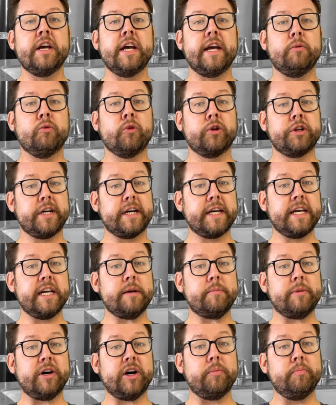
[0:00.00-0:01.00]
We're talking
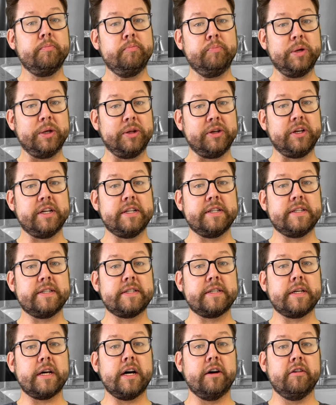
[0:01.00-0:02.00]
about
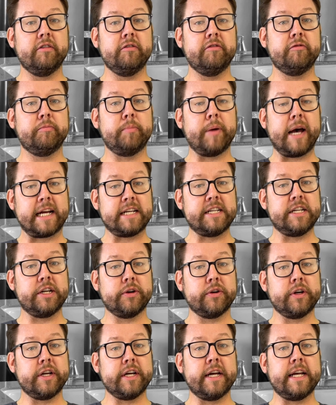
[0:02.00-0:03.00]
billions of
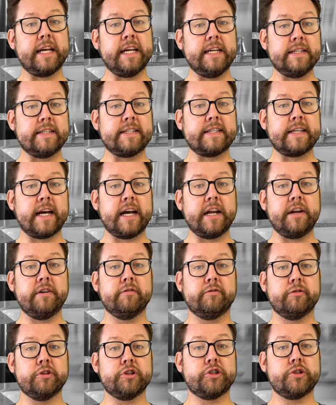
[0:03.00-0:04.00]
bacteria inside
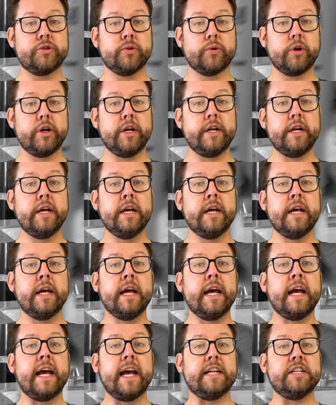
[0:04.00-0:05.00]
of Restore It,
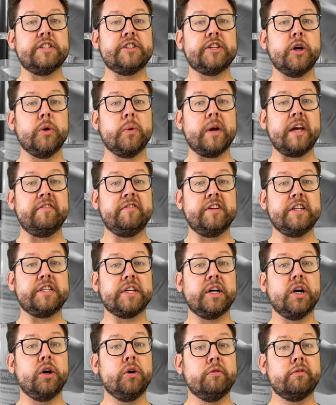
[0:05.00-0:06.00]
and so if
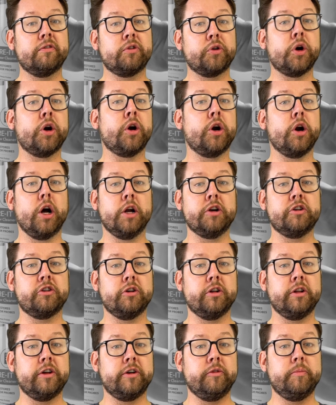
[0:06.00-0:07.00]
it's over or under
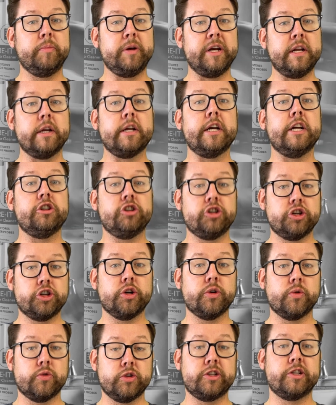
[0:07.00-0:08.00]
a little bit, it
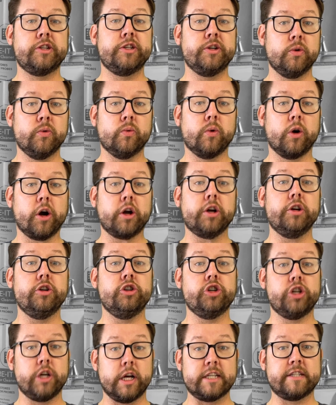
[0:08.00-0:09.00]
should still work
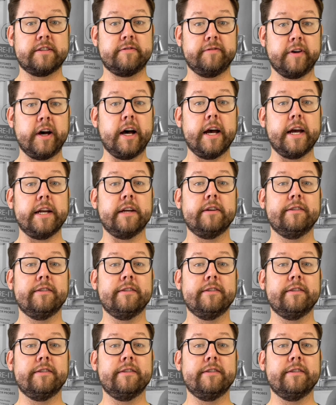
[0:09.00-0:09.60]
just fine.